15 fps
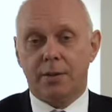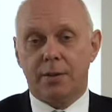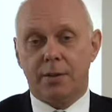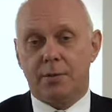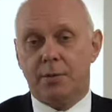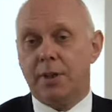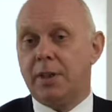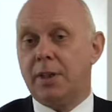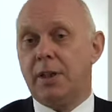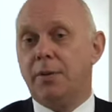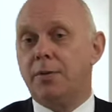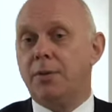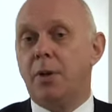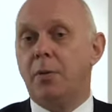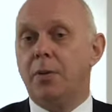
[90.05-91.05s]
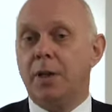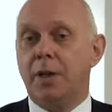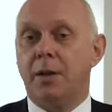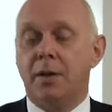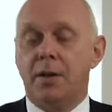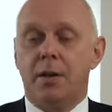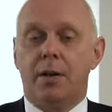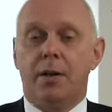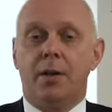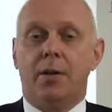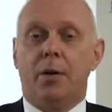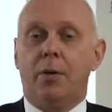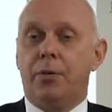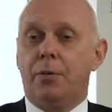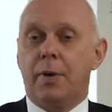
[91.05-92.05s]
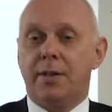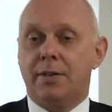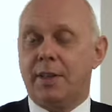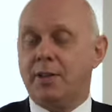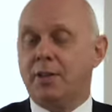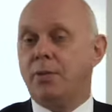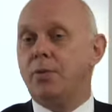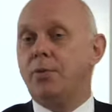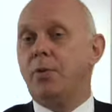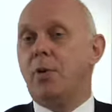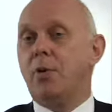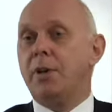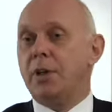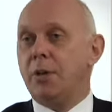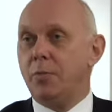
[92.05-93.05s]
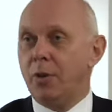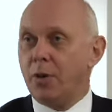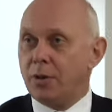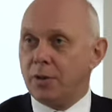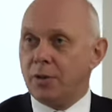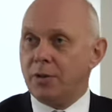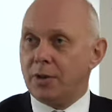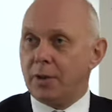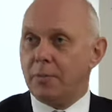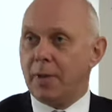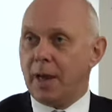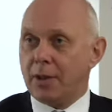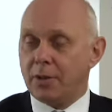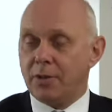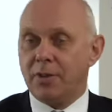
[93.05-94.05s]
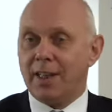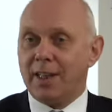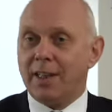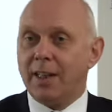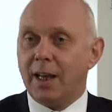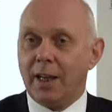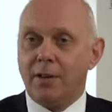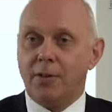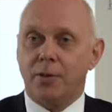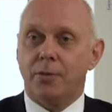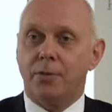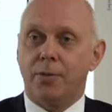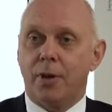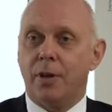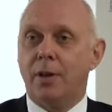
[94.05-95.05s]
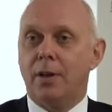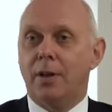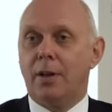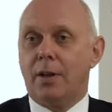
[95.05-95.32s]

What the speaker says: The treaty gives only authorizations for emergency measures in case of